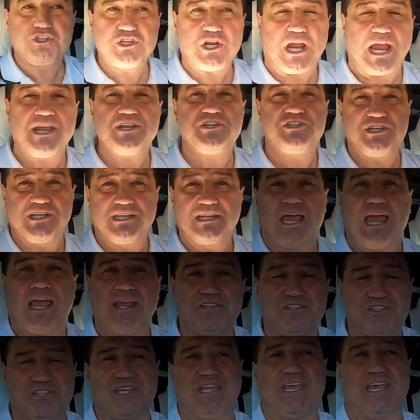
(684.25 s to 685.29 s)
changing
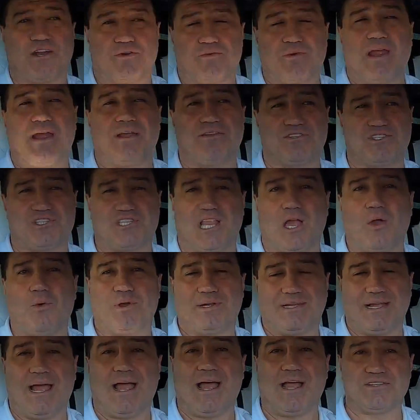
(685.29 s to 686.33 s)
lanes to get around
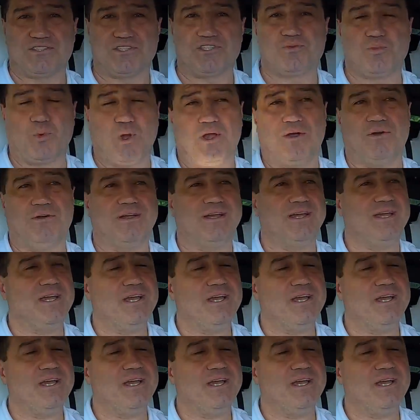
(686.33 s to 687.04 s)
slower cars as well.